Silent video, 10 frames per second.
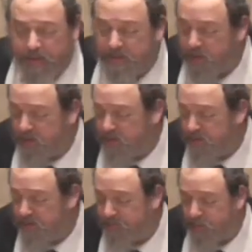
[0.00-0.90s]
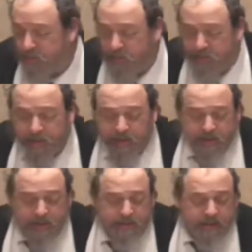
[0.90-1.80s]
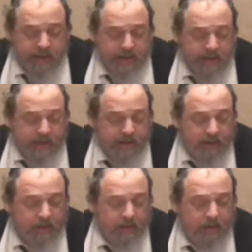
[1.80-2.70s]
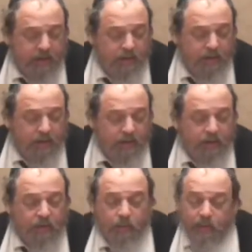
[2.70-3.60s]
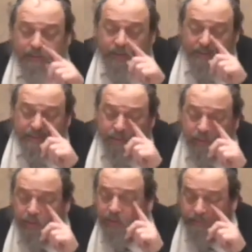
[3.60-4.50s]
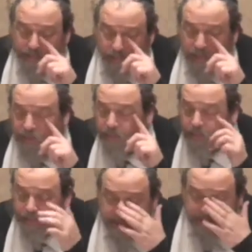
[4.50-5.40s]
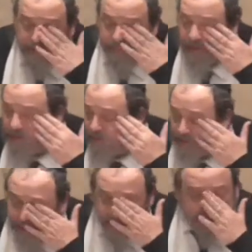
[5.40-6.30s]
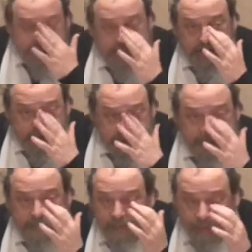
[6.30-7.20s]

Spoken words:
Why is kotzitzin plural? Because he's saying, whenever you have a plural verb that's in the present tense, it tends to be